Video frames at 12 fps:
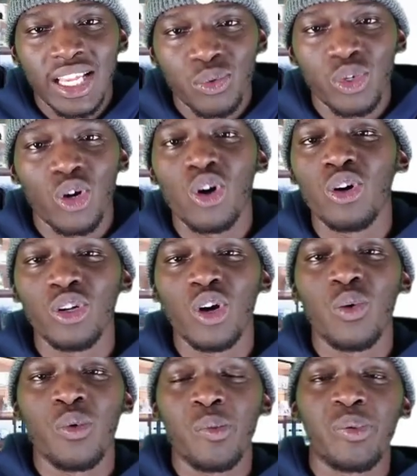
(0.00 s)
as we all
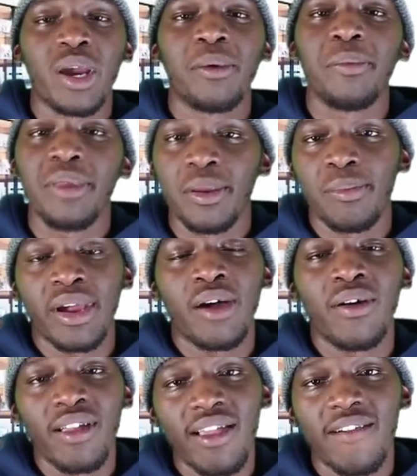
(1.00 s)
know, will probably be
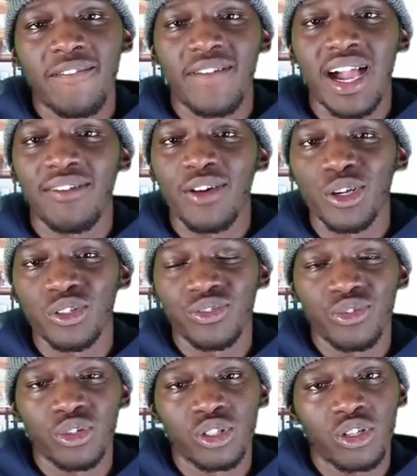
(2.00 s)
about $500
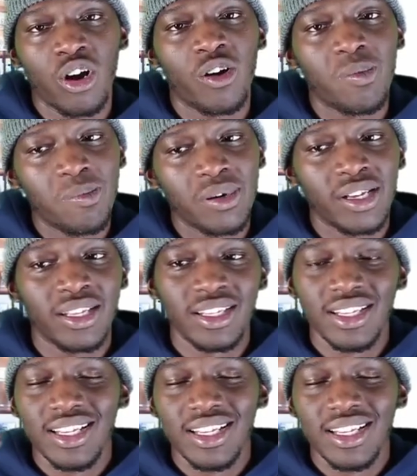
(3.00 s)
for a scarf, but